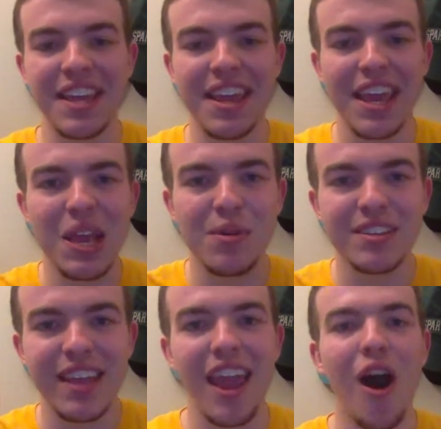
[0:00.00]
he
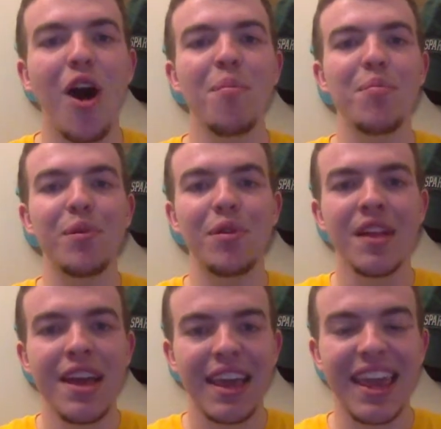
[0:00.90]
was a humble
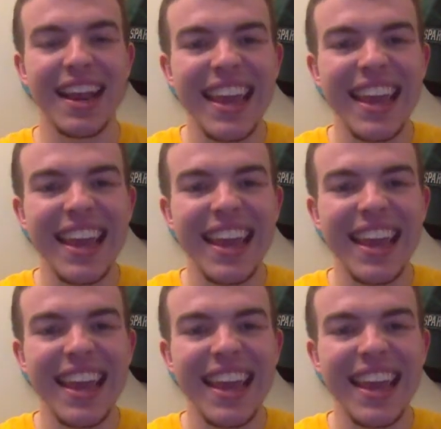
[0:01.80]
king.